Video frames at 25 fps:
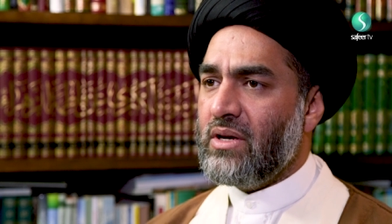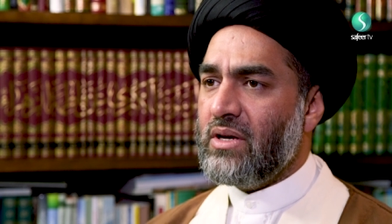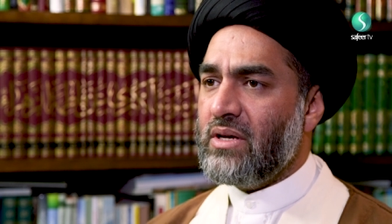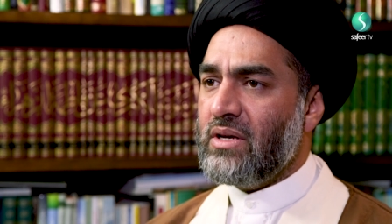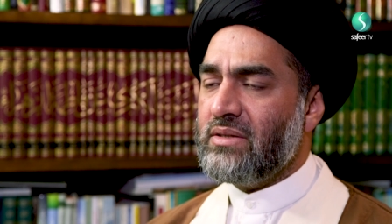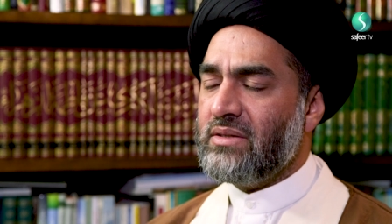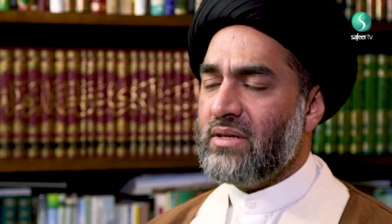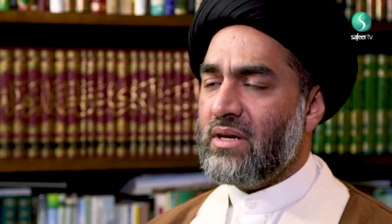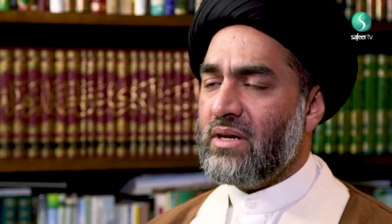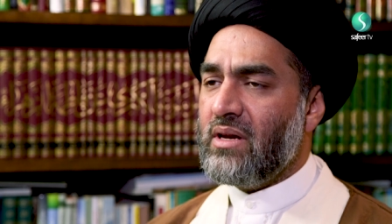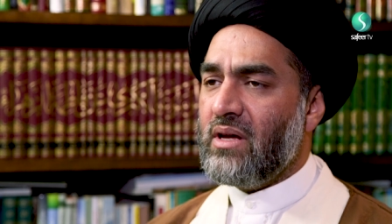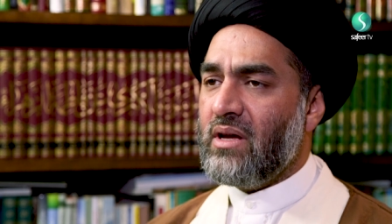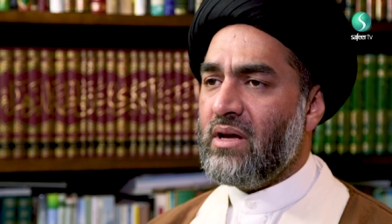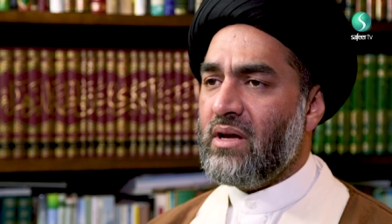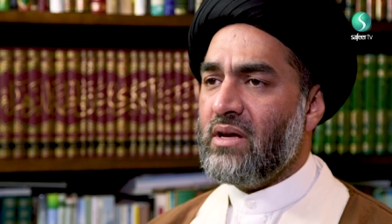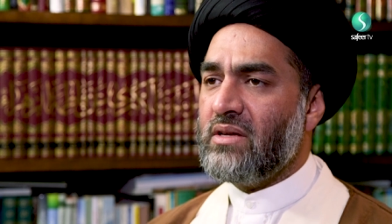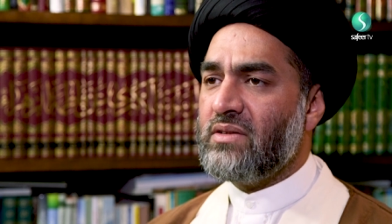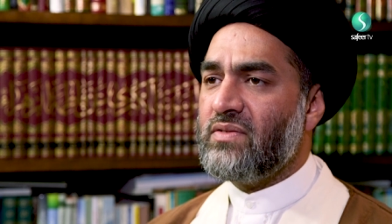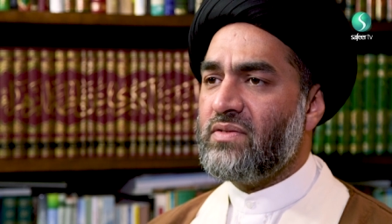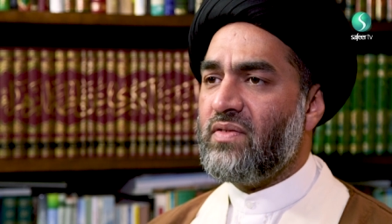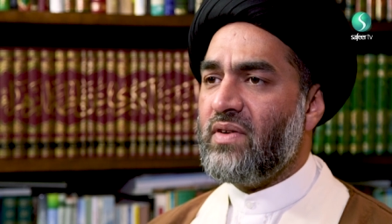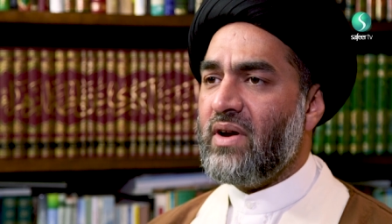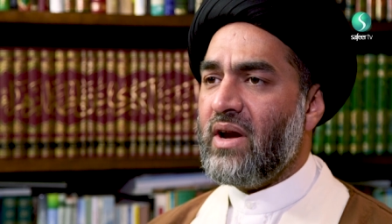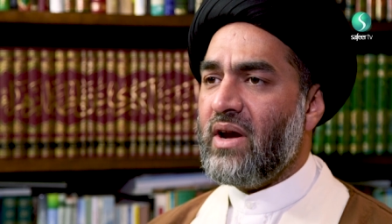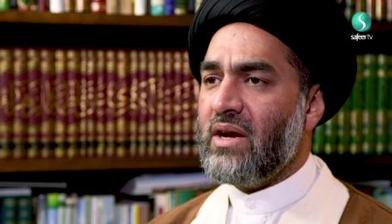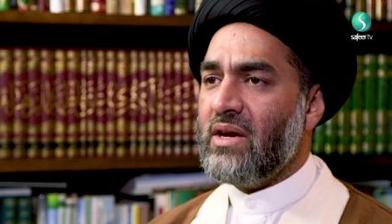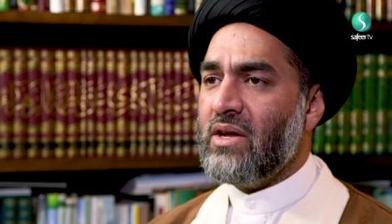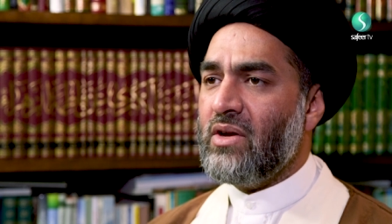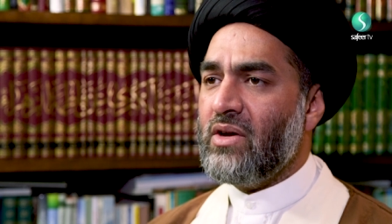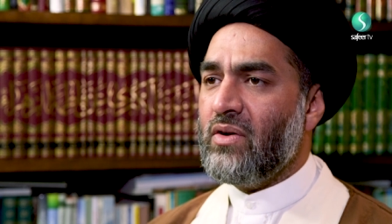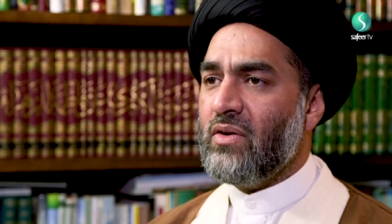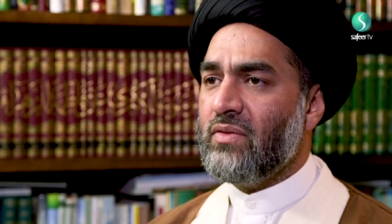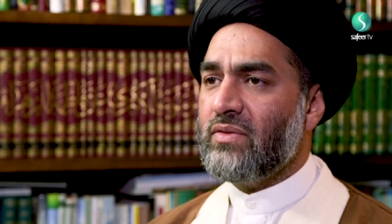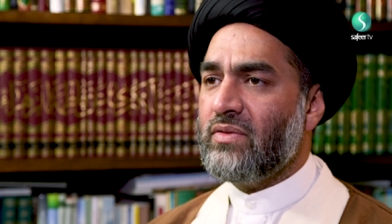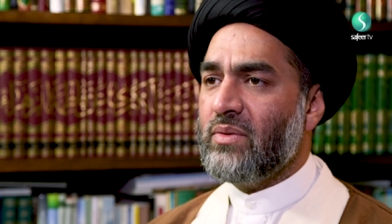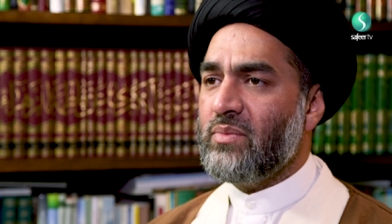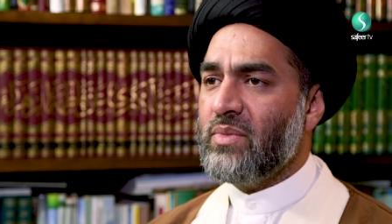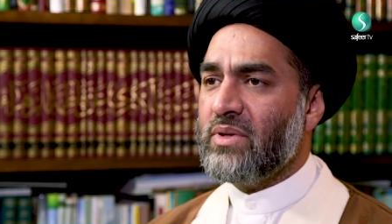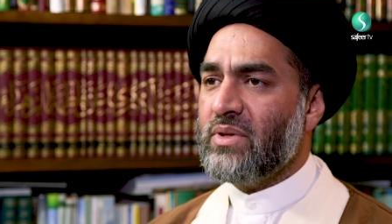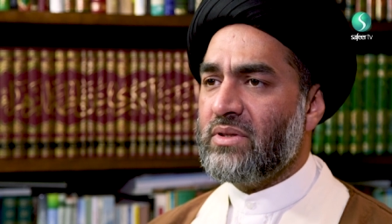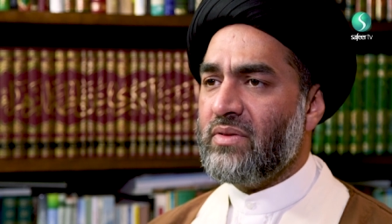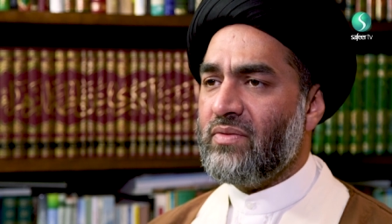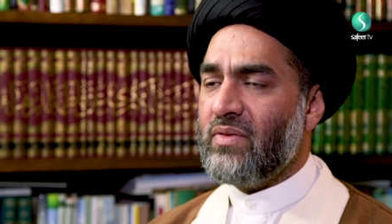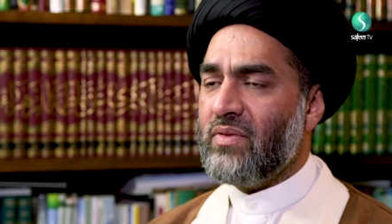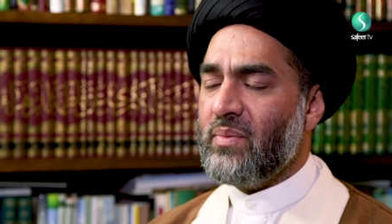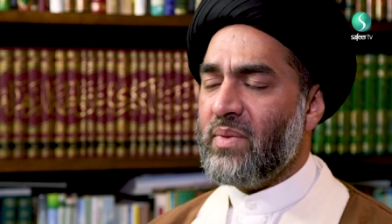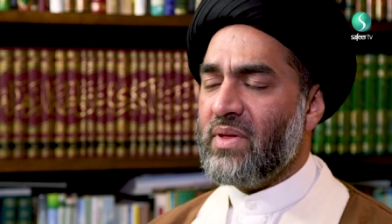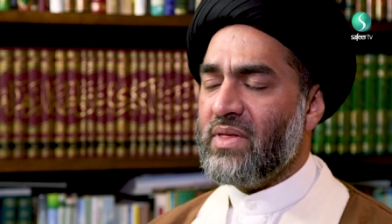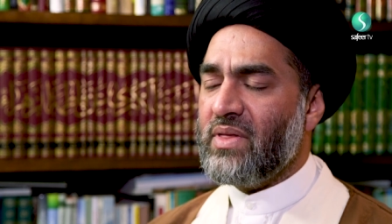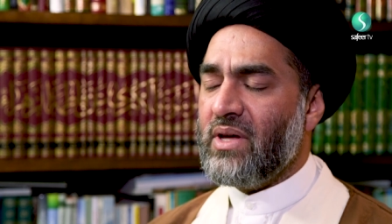is the last Friday of the month
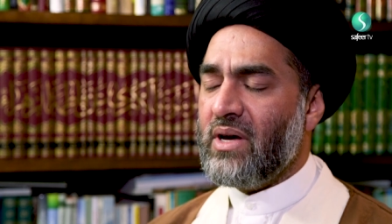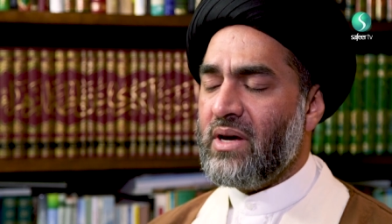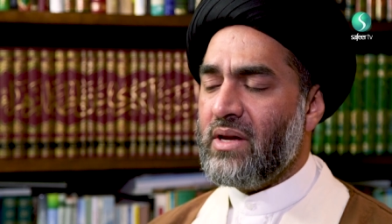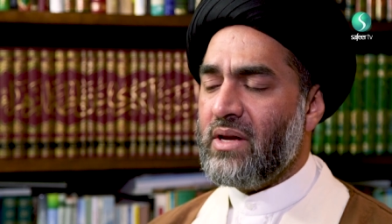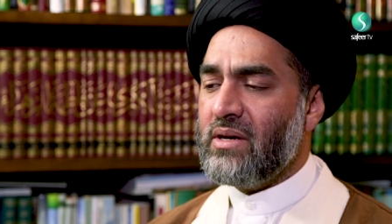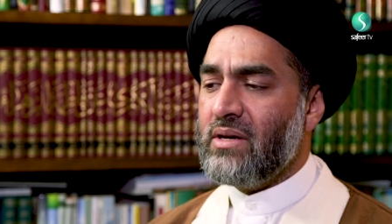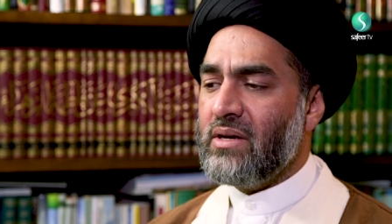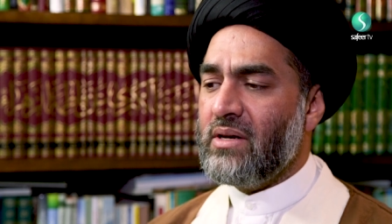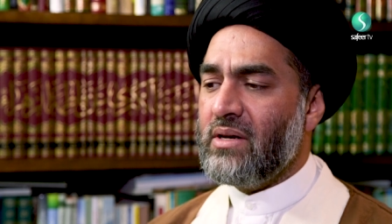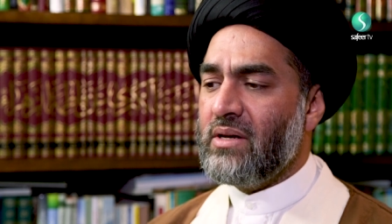of Ramadan,